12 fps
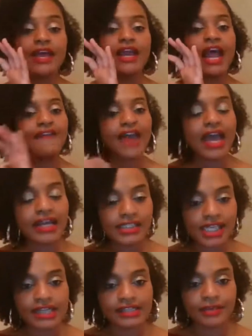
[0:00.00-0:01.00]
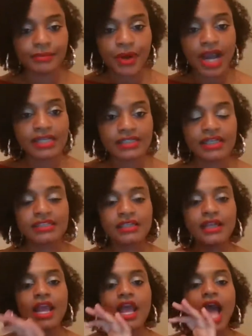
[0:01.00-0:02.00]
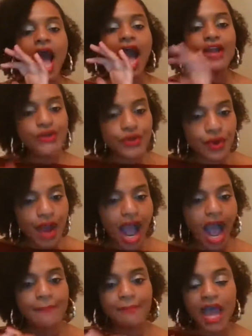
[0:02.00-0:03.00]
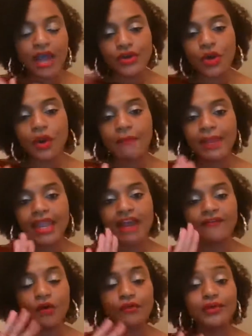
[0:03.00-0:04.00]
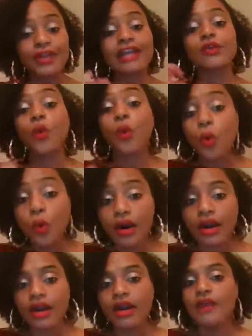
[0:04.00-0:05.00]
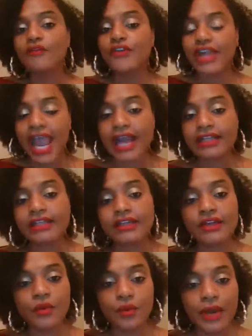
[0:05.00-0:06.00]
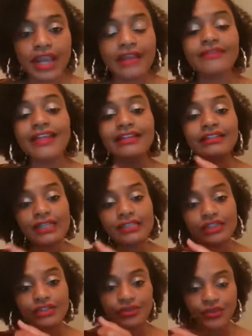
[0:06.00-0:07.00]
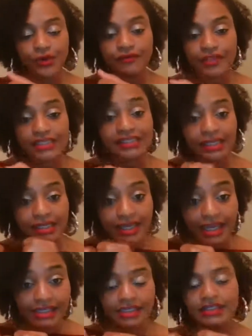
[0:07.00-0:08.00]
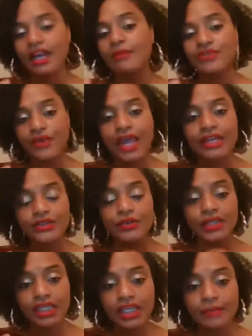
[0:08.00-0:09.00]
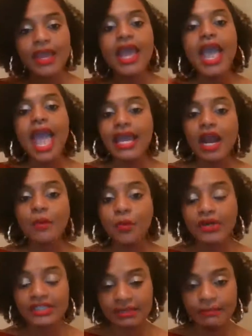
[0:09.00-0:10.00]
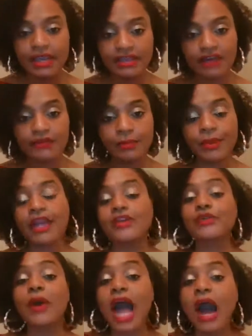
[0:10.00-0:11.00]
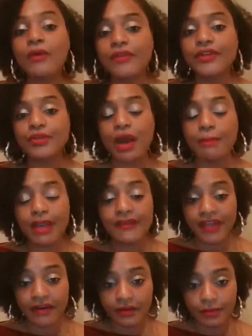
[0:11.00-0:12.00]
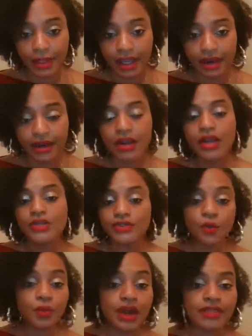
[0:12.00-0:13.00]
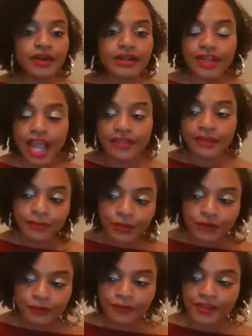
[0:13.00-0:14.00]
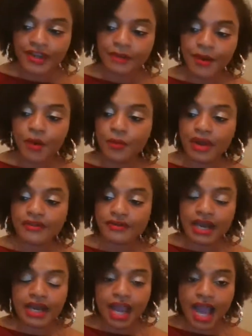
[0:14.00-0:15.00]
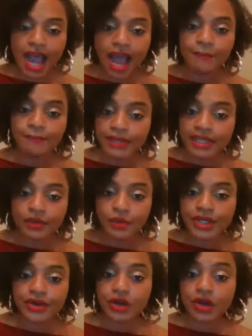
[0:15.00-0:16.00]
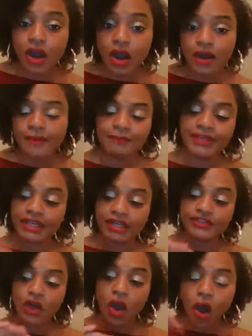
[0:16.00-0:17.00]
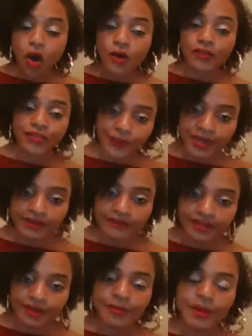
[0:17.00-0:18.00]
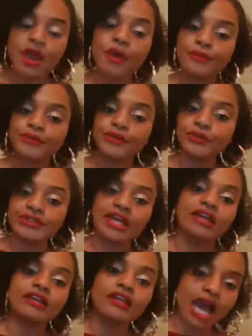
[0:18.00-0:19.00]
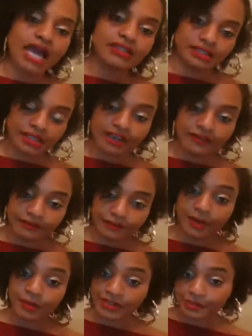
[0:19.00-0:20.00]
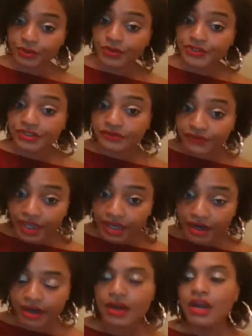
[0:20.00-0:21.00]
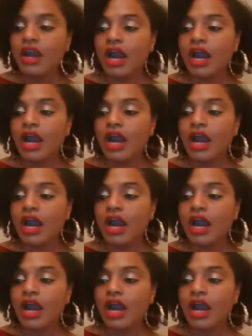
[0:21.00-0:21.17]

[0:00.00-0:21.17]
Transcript: that I've had a chance to process it. I know I may have overreacted or reacted in a way that doesn't serve this connection that I'm trying to keep. And I want to make that repair. So how then do I make that repair? So whether, and the beautiful thing about whether or not I'm mean, weak, or gone, because all three of them produce that not safe, right, which produces fear,